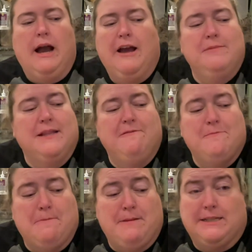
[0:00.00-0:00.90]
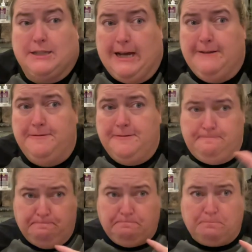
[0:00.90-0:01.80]
I've been living my best life
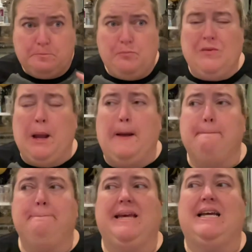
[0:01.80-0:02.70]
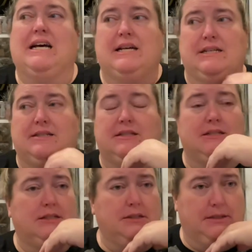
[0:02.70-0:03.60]
because,
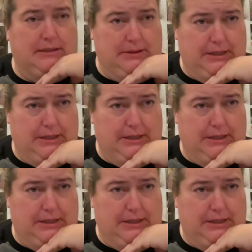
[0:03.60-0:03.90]
this is gonna sound